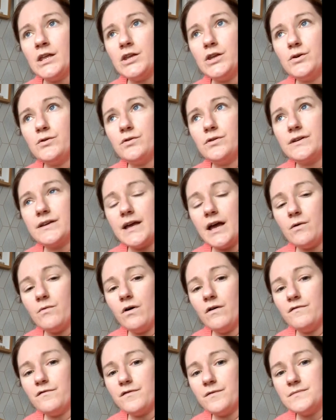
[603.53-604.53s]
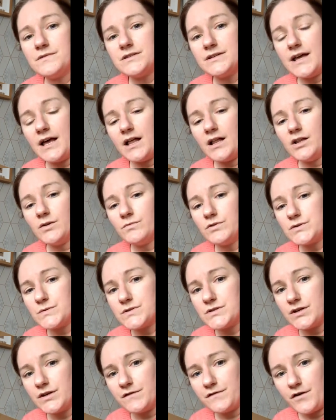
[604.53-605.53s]
You could get one from Dunelm, which
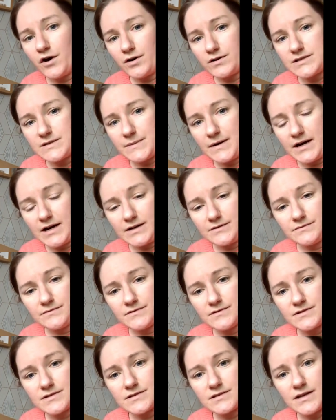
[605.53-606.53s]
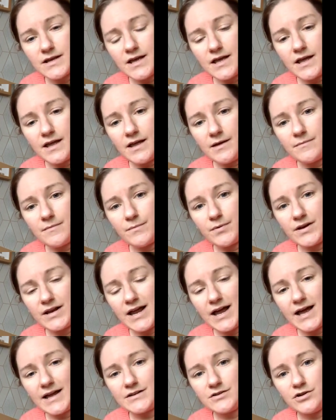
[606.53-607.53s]
was only £40, but it
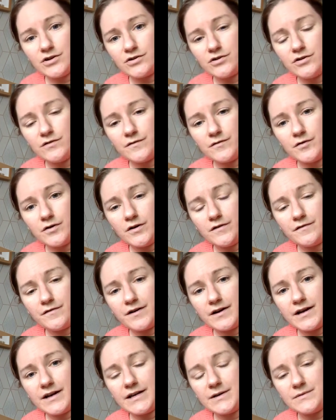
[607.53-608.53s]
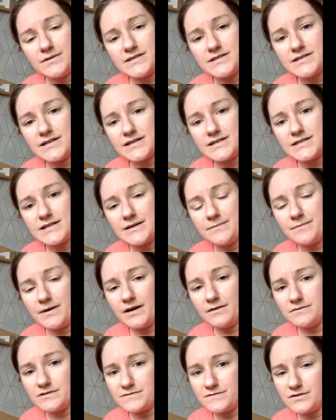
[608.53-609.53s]
had no cover over it, and it was
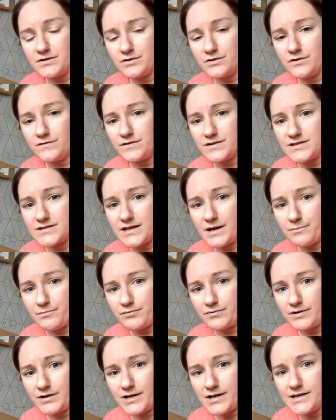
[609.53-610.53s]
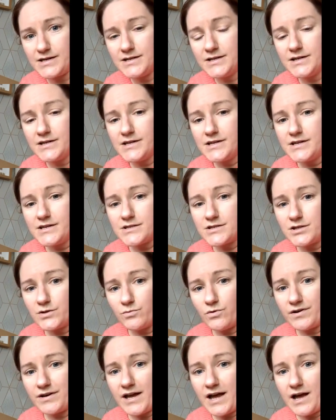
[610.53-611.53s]
£16 for the cover separately. So the
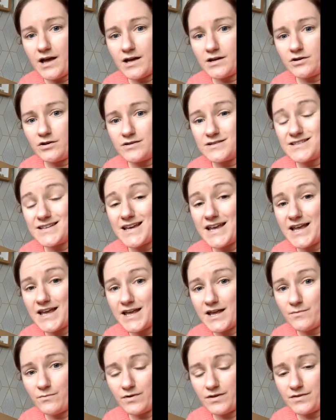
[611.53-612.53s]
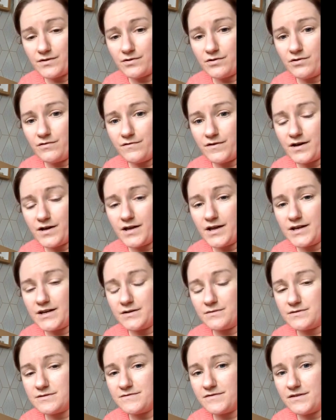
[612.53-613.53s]
one at Argos came with the cover, and
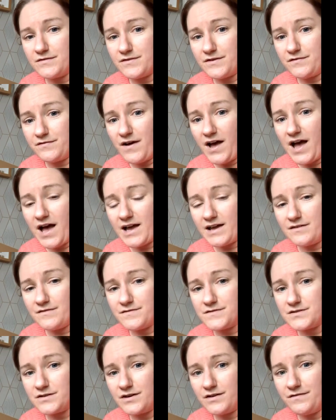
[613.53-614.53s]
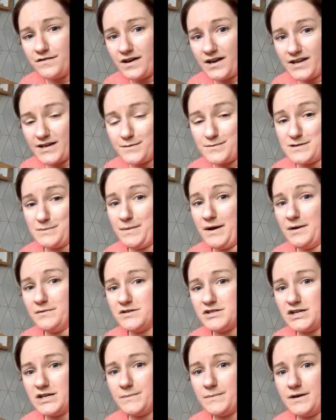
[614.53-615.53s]
it was £55. So I felt like it was a
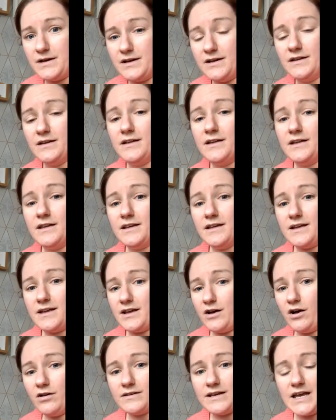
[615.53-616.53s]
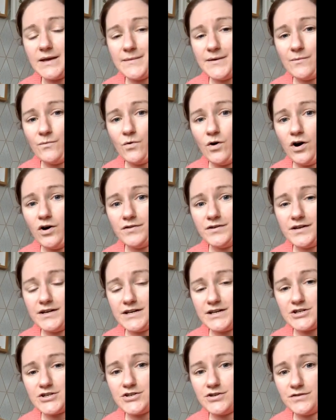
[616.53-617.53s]
pound cheaper. It all came in one, and
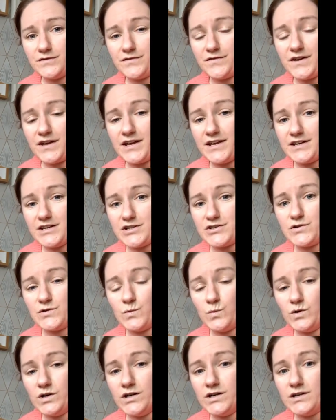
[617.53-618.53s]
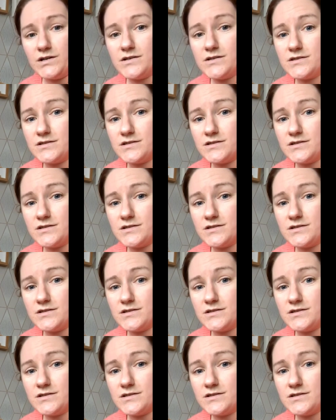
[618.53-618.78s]
it should fit, and it should work.